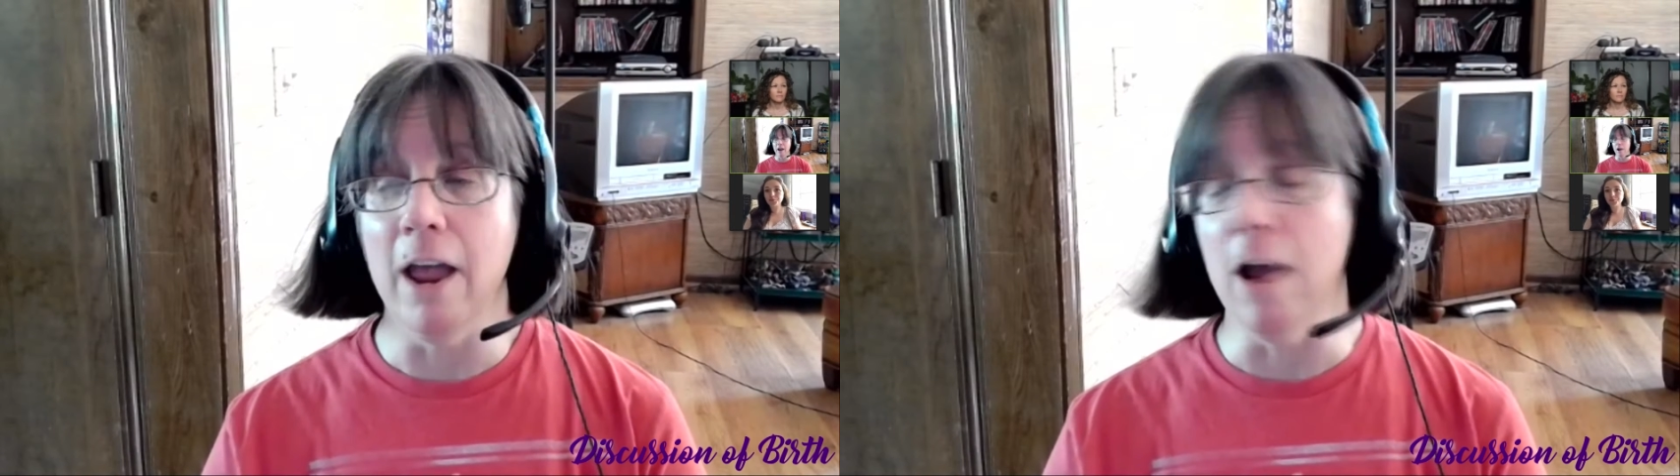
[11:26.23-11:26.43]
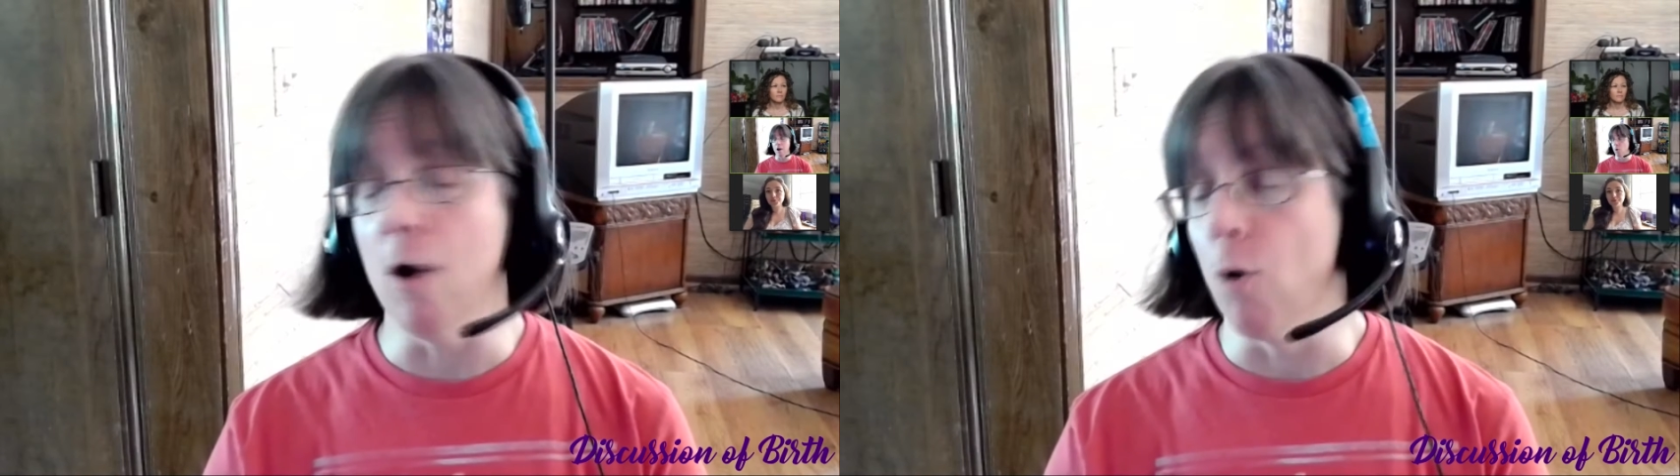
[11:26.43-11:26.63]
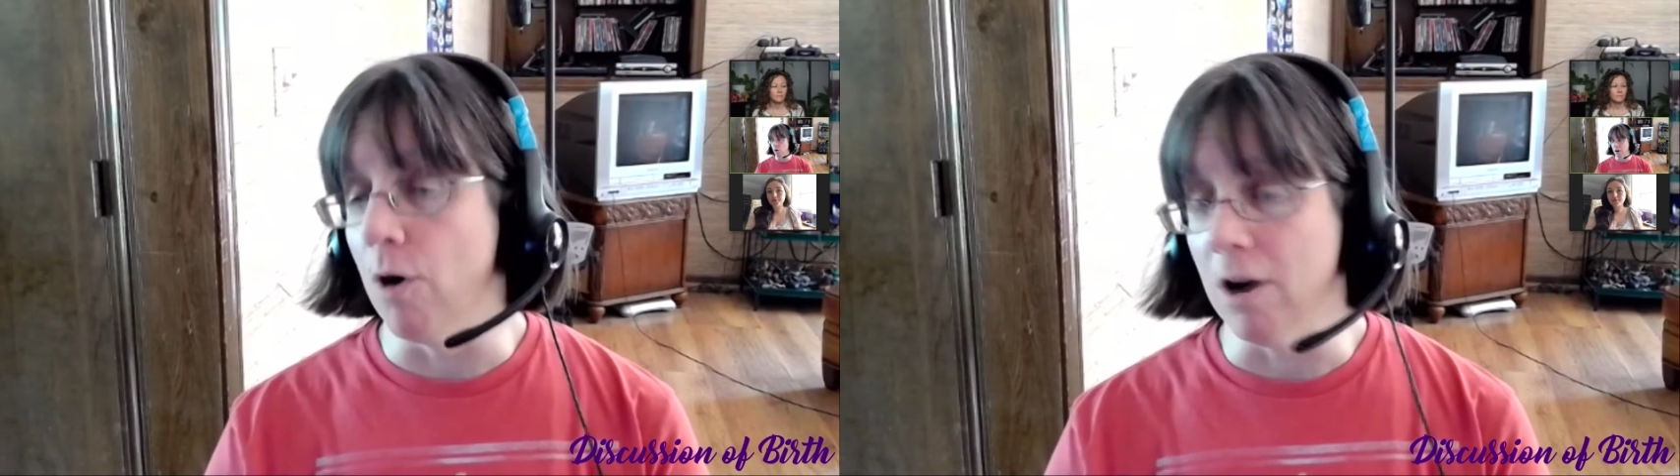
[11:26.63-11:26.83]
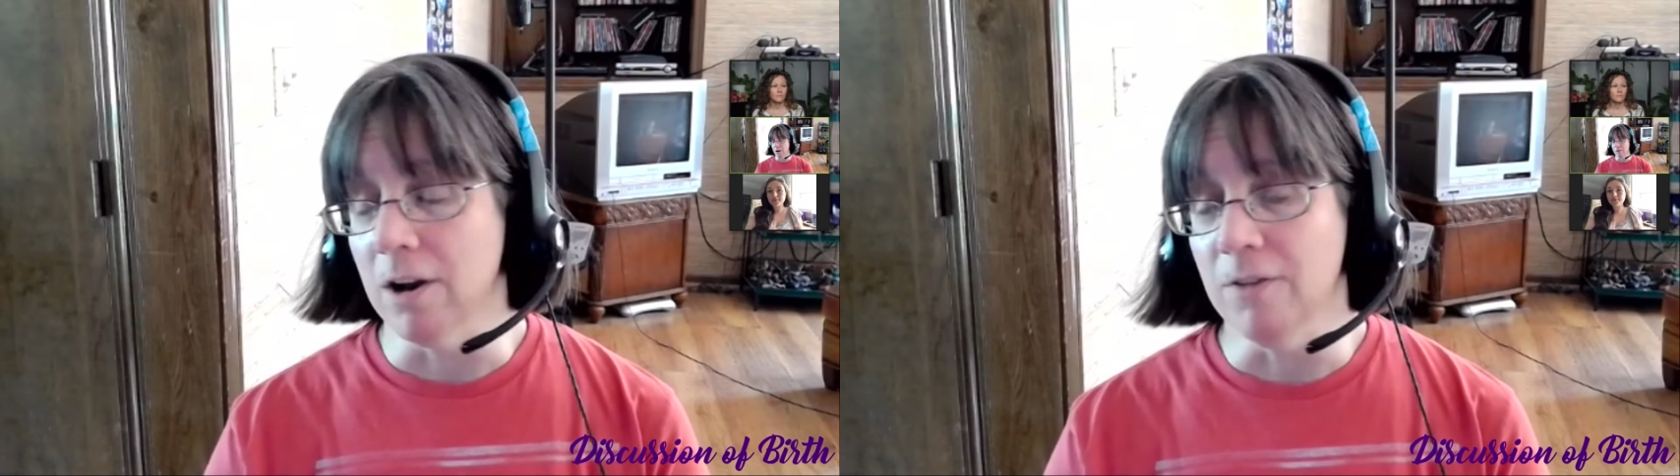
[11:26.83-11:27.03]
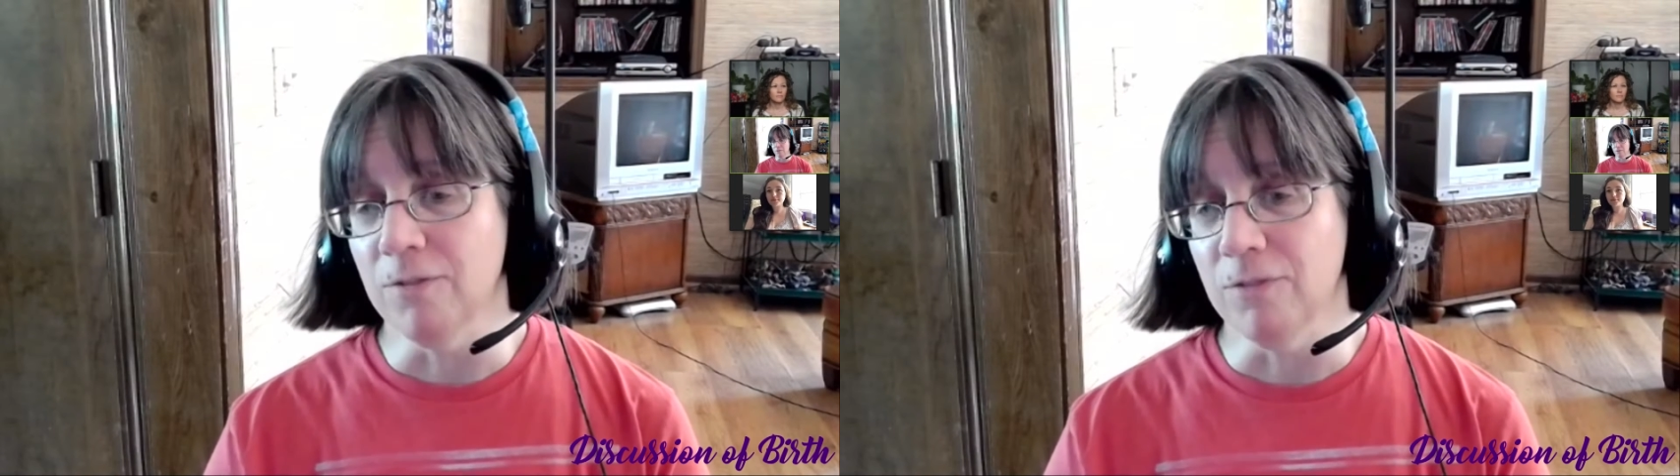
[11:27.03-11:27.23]
Or
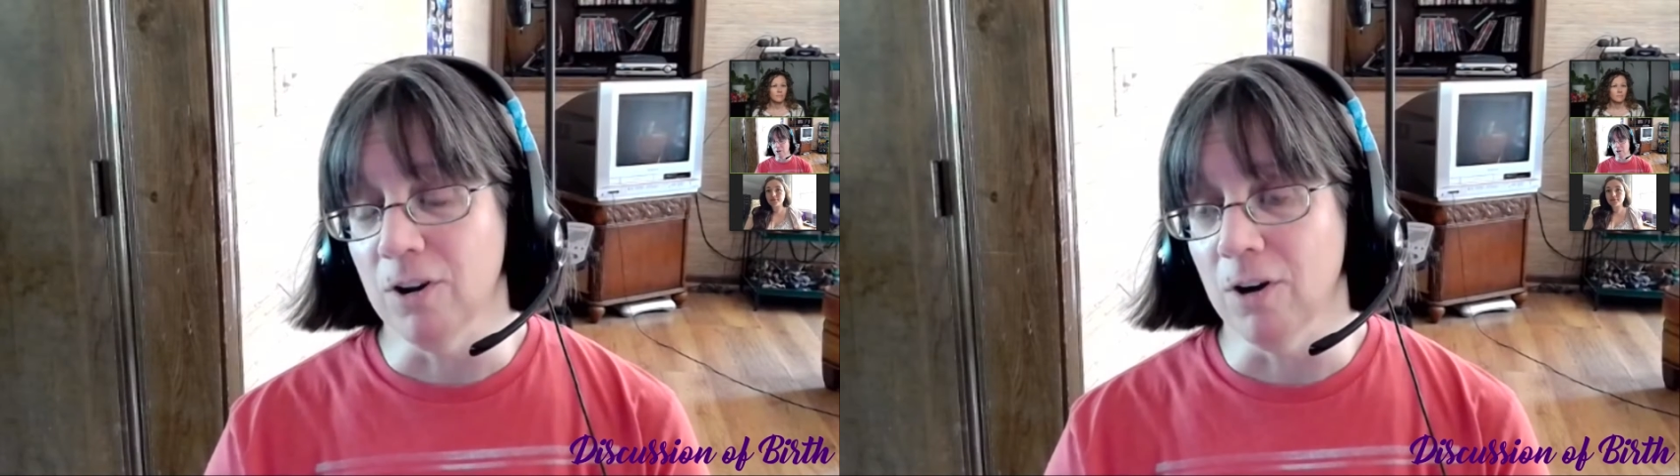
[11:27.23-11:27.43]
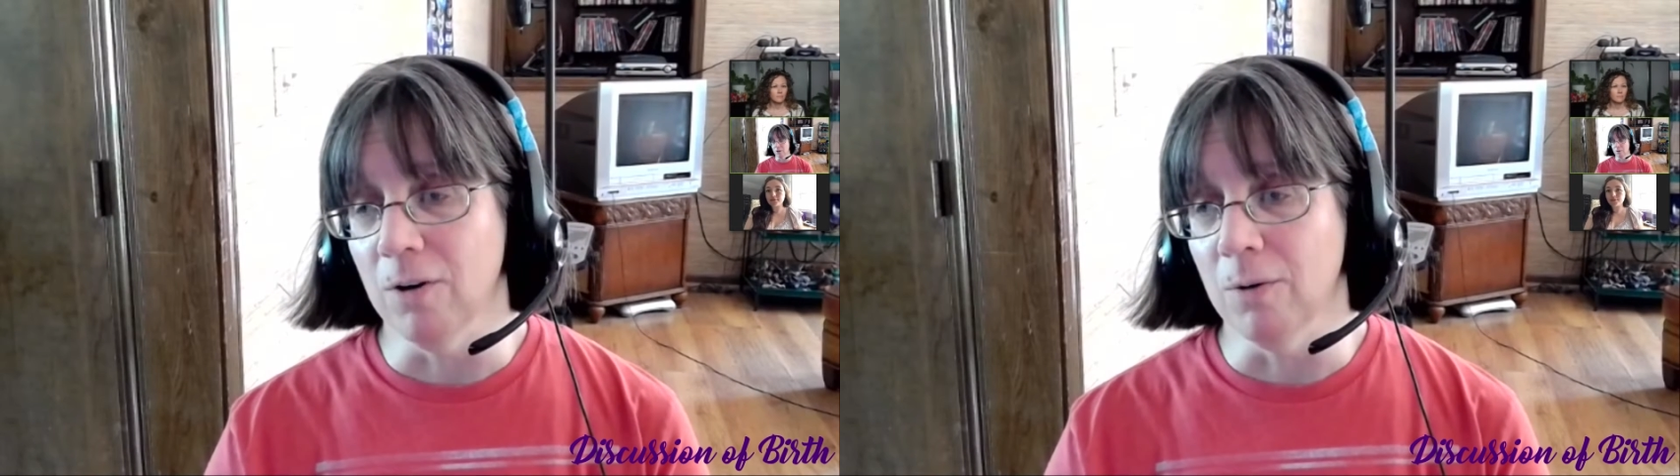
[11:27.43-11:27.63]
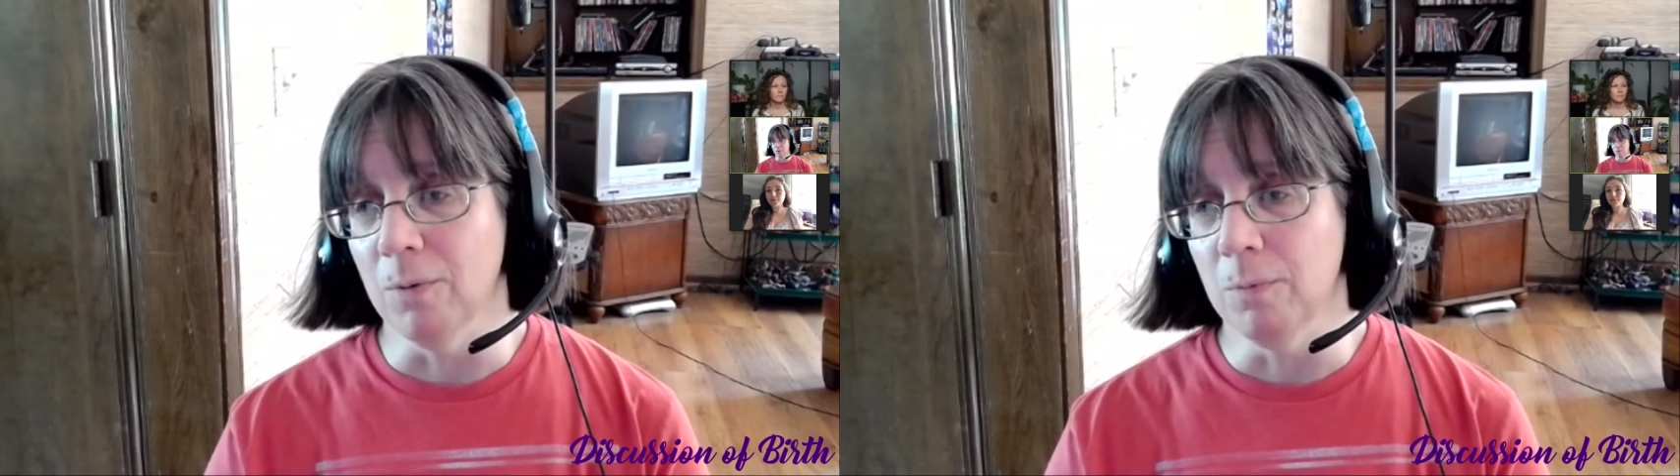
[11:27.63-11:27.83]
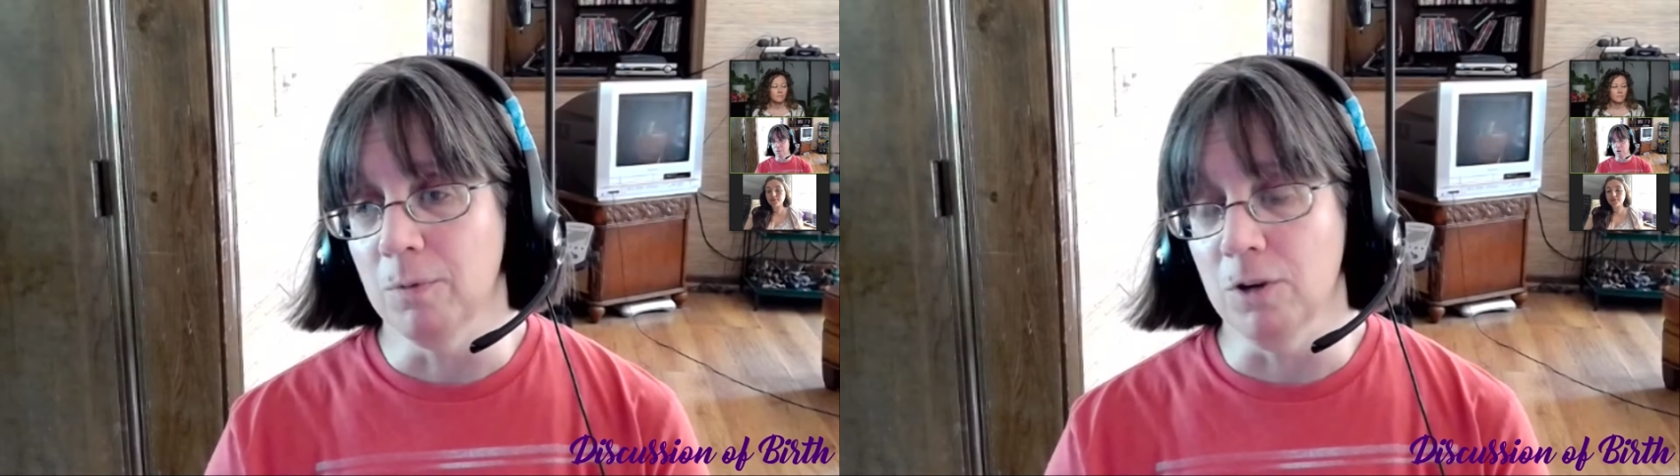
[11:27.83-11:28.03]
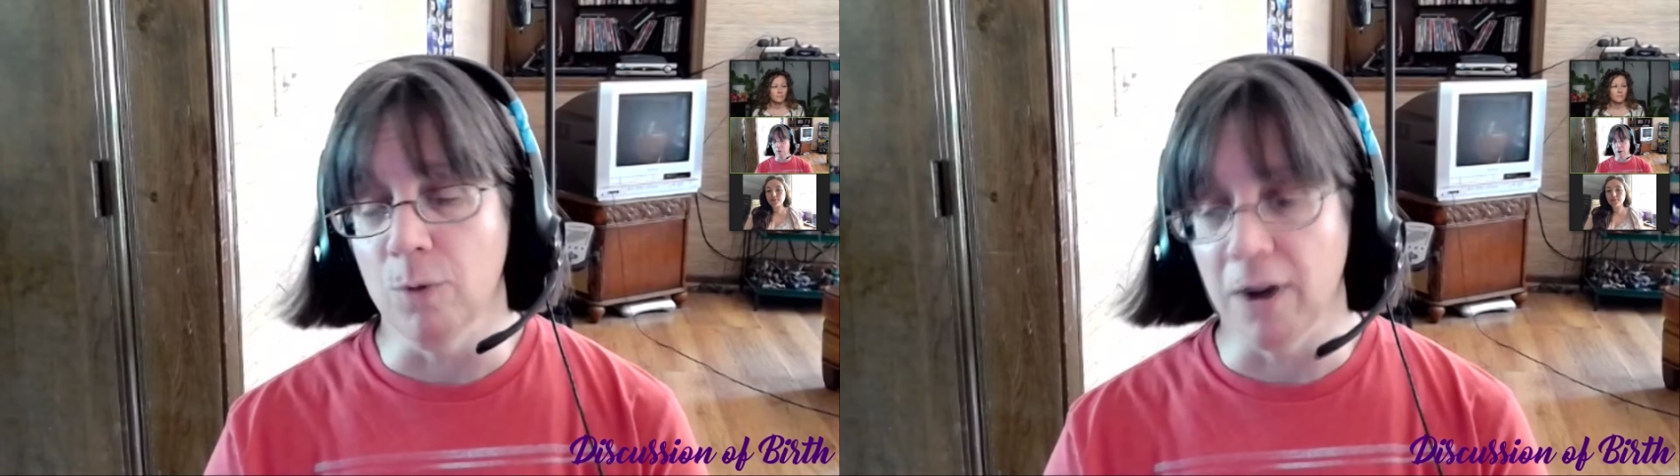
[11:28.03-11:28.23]
if,
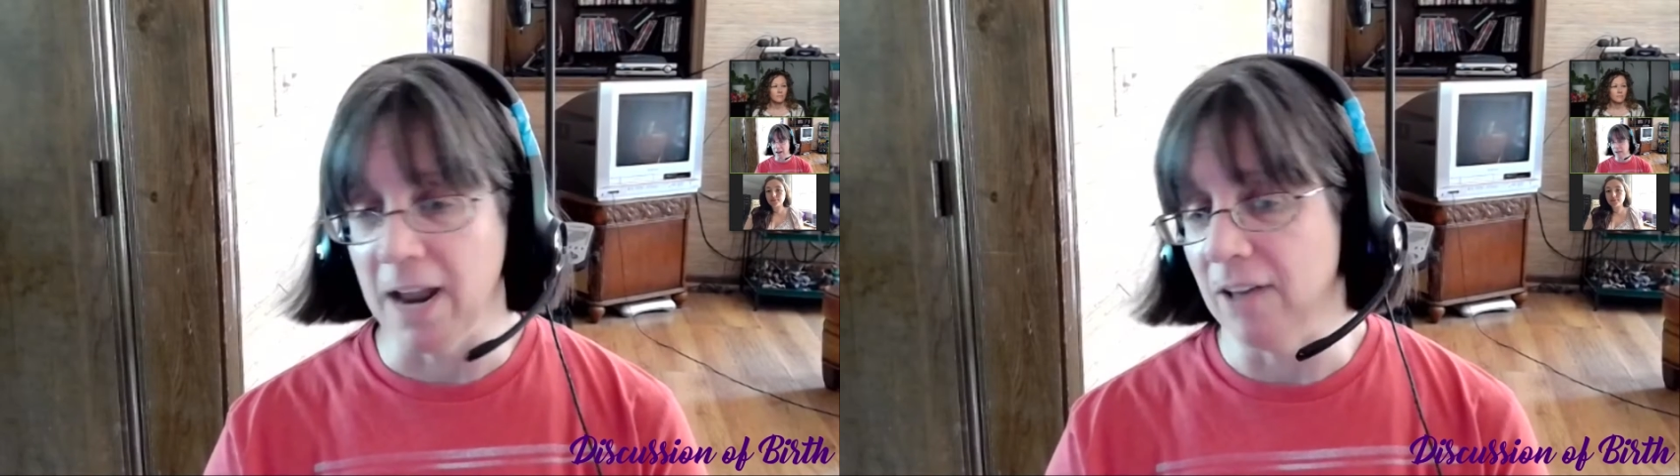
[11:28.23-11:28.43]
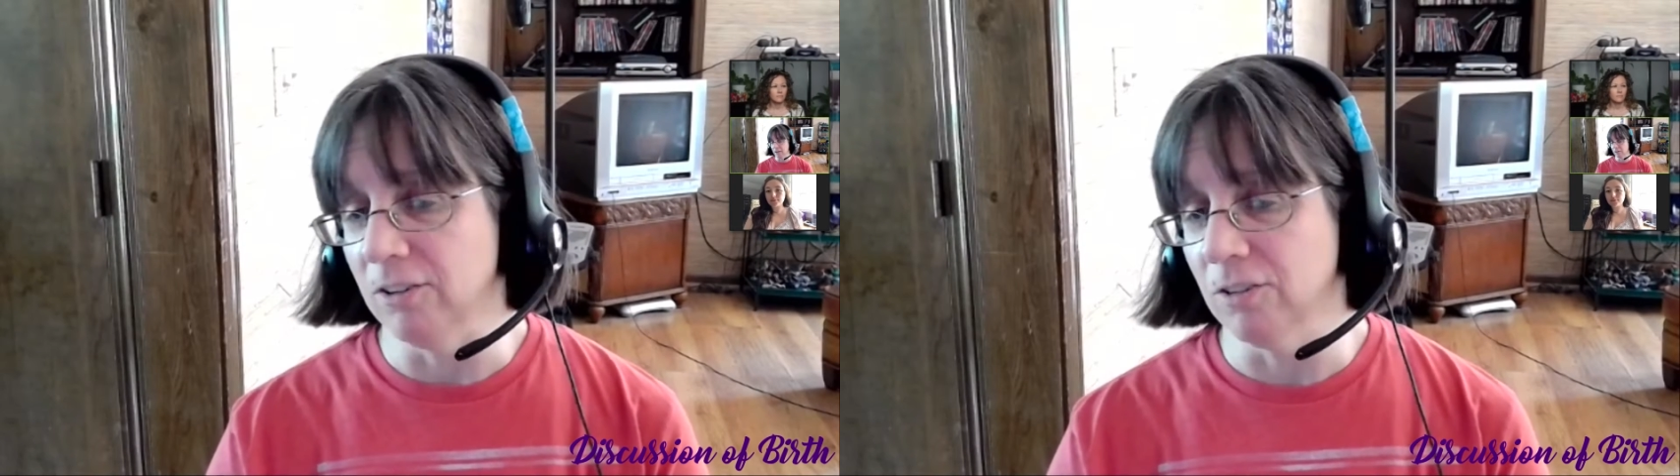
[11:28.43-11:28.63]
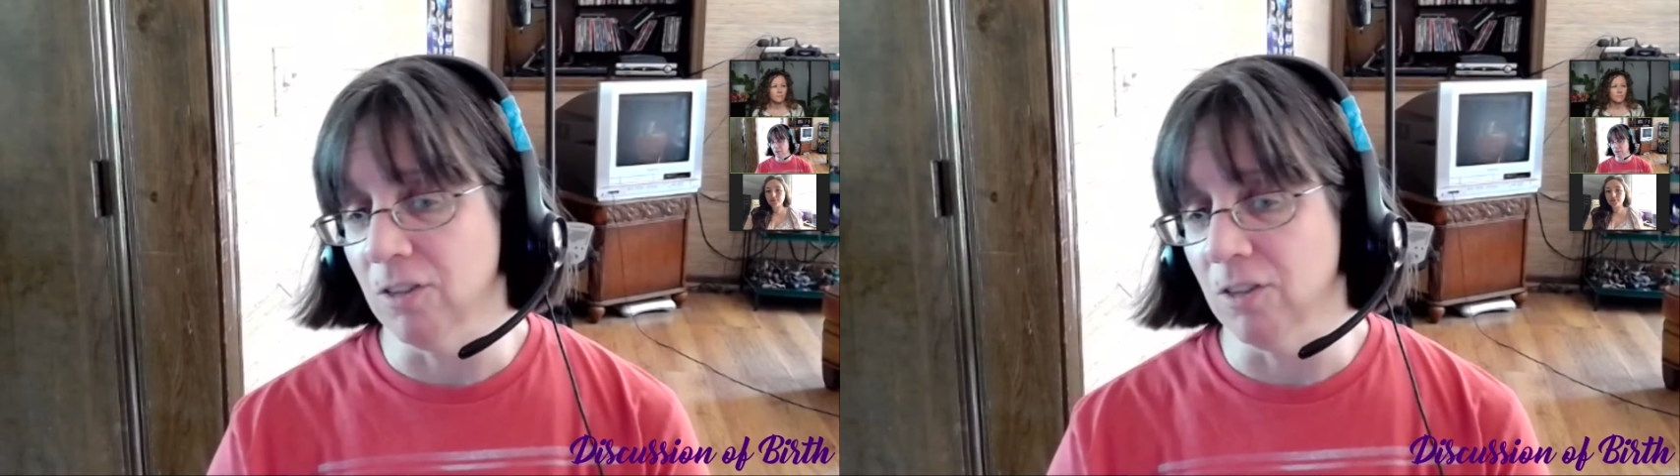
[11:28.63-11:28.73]
do you want to ask